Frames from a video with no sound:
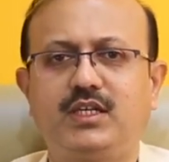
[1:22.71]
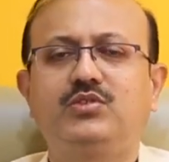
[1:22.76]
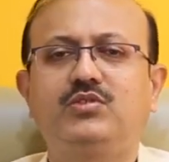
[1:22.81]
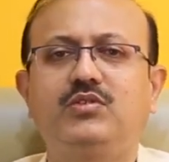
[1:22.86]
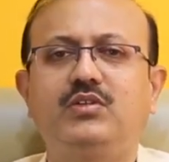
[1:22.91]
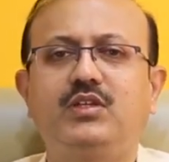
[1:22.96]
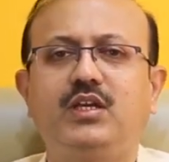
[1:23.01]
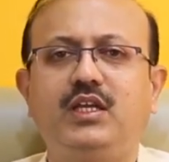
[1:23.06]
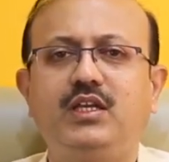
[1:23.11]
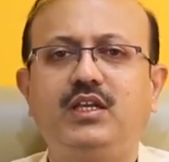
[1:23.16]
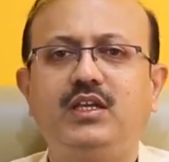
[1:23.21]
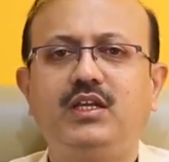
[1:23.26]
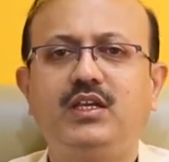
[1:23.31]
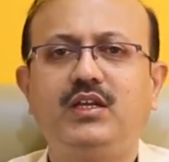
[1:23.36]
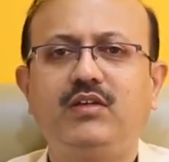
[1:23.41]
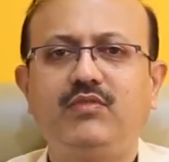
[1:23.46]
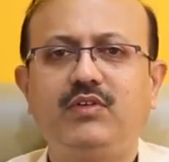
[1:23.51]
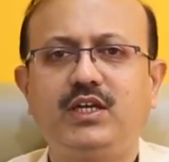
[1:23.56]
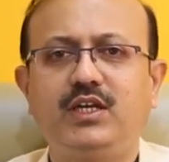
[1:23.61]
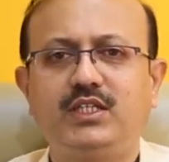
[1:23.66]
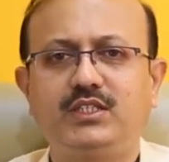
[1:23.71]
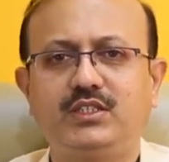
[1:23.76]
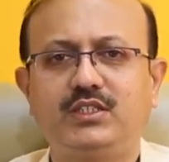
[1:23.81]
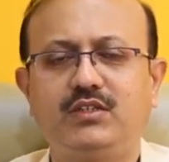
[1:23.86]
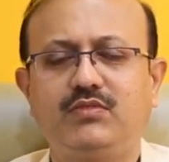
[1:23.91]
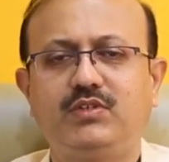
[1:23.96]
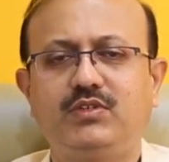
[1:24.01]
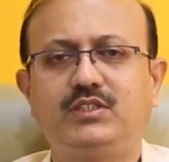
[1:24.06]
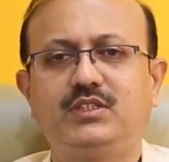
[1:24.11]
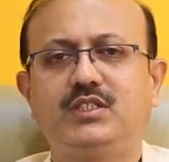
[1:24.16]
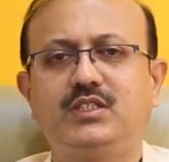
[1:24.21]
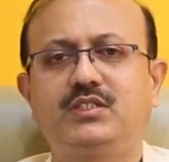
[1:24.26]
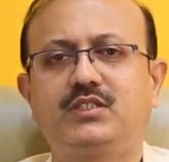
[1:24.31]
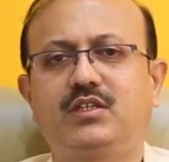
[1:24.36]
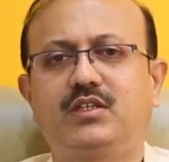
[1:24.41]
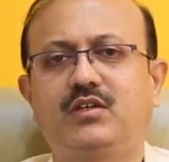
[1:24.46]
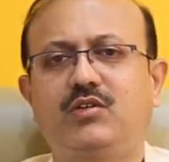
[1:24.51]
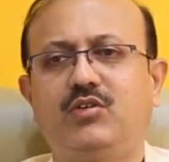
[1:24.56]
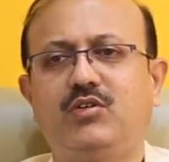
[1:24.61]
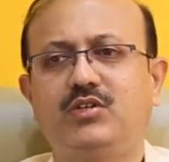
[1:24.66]
So any deviation which is
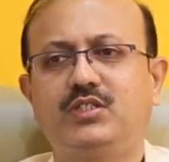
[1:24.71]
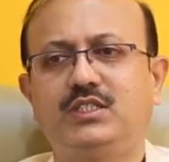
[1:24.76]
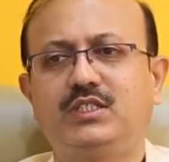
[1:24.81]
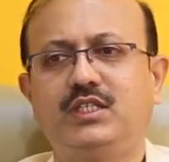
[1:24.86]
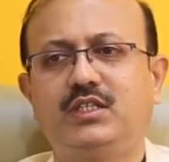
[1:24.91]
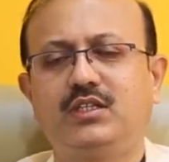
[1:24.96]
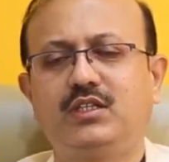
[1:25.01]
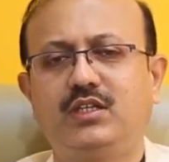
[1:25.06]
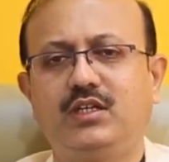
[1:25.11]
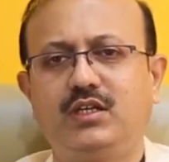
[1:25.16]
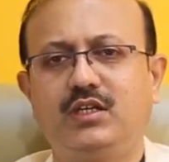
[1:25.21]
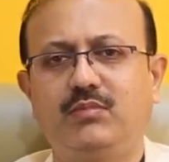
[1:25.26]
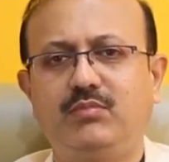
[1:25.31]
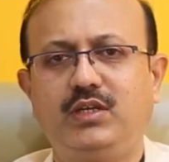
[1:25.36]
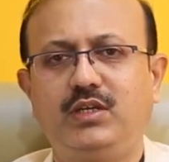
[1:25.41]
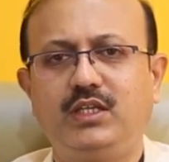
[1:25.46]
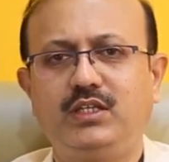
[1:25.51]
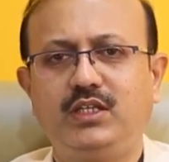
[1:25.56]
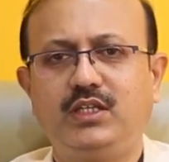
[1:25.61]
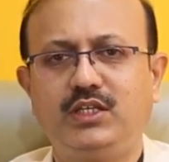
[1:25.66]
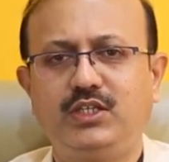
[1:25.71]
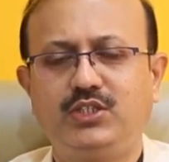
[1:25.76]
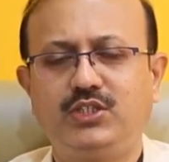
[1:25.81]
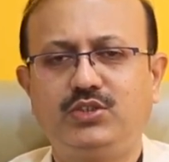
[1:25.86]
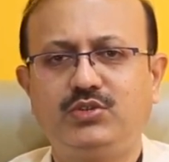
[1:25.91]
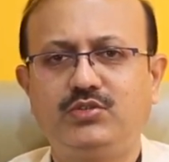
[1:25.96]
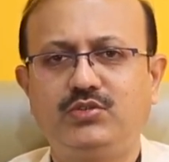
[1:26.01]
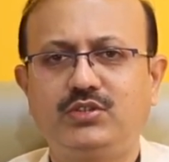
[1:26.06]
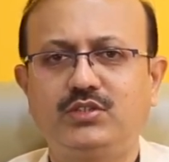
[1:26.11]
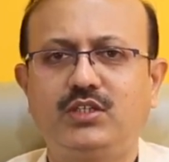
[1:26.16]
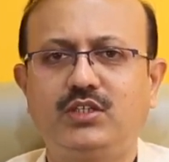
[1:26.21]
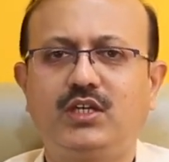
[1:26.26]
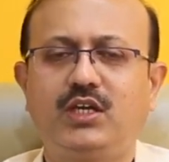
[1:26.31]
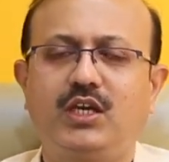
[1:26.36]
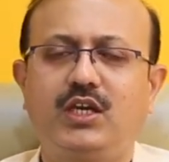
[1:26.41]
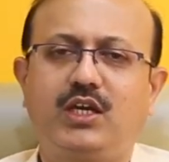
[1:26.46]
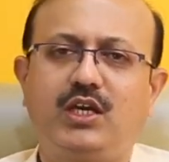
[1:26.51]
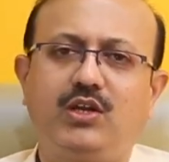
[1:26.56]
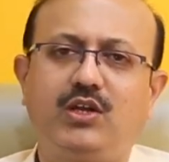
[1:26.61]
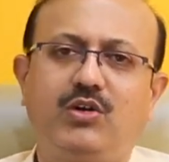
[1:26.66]
causing the breathing issues
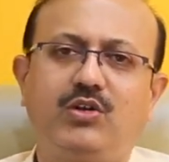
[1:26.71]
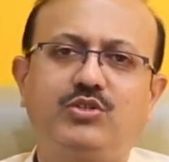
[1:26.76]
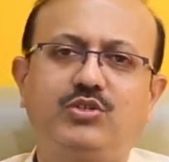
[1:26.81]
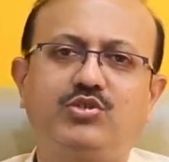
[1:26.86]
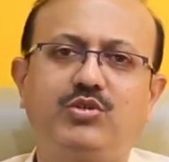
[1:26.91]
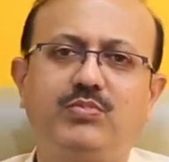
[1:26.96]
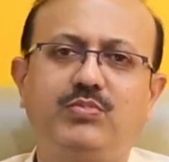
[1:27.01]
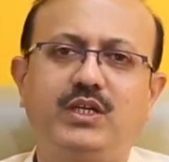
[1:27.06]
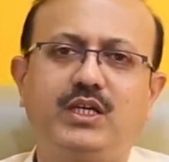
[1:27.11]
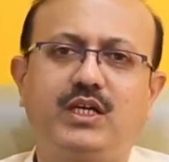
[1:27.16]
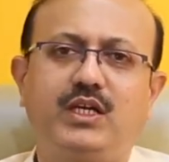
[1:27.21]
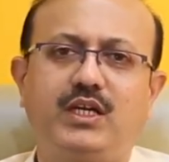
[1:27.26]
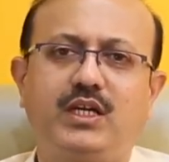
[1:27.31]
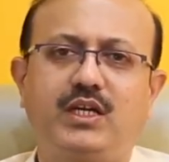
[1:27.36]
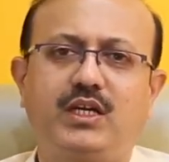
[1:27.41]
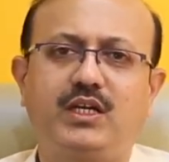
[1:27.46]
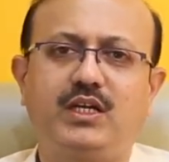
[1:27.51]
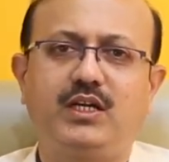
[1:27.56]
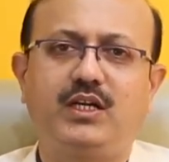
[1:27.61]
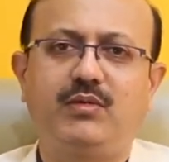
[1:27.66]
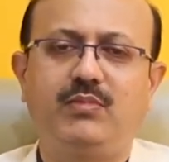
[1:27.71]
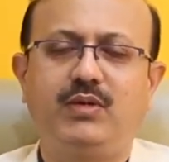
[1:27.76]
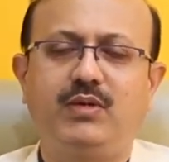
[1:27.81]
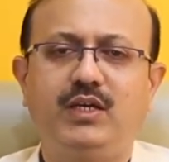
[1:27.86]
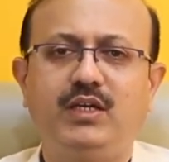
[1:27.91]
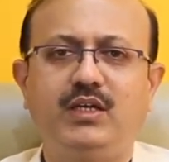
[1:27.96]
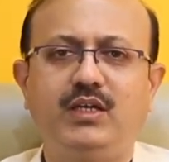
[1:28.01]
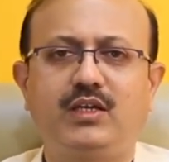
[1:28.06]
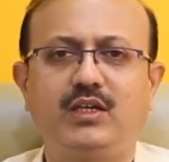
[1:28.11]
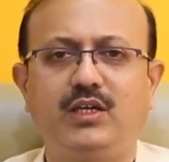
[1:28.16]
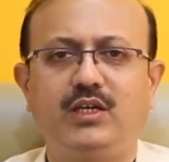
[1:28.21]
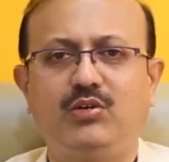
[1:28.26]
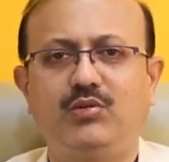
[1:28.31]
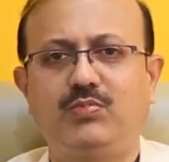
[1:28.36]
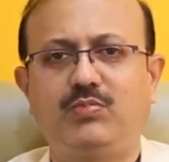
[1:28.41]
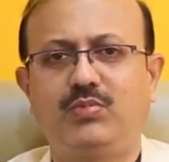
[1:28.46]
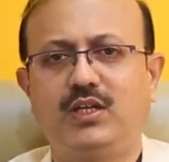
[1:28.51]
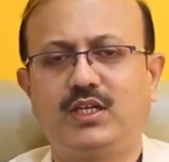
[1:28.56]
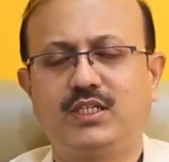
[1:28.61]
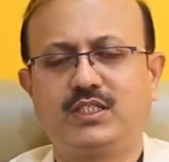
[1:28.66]
can also be corrected by
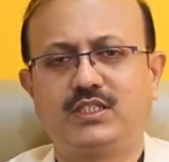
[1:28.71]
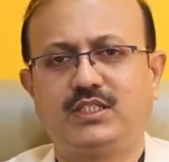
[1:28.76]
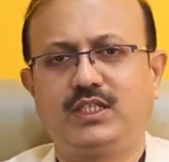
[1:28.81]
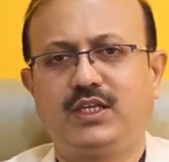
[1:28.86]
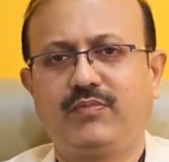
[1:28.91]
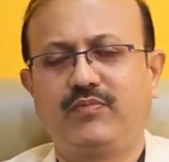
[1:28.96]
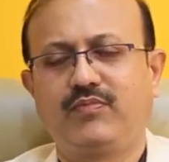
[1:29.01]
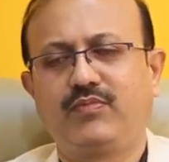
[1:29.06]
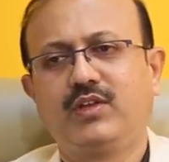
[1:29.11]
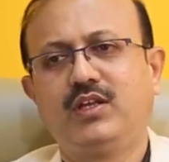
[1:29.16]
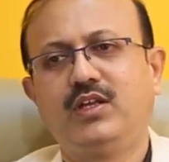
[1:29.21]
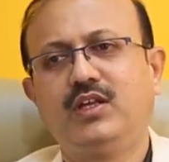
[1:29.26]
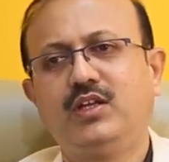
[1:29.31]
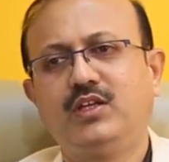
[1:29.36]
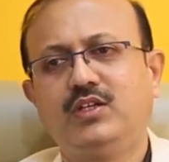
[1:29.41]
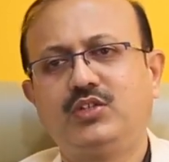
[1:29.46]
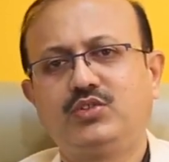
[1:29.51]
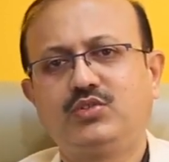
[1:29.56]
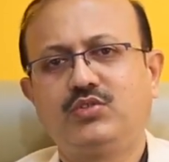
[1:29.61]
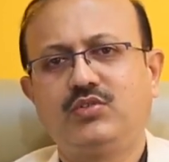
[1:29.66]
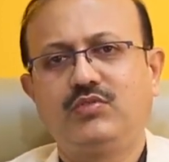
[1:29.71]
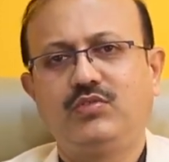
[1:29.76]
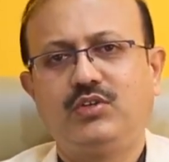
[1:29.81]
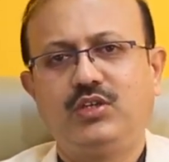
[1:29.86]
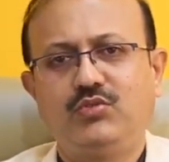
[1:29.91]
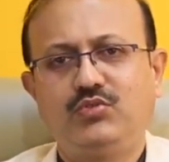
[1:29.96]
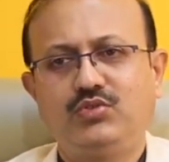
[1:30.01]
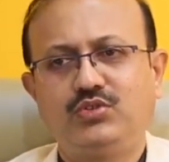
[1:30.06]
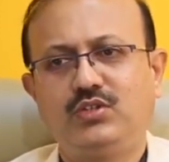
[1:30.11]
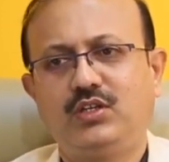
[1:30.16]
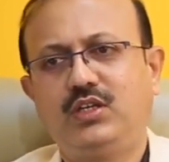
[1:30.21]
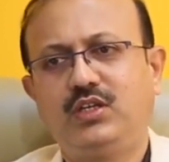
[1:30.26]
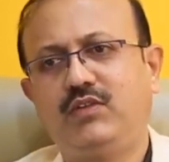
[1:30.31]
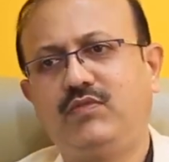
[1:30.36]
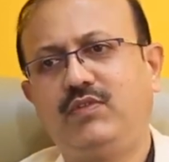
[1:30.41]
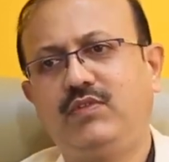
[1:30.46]
rhinoplasty. So usually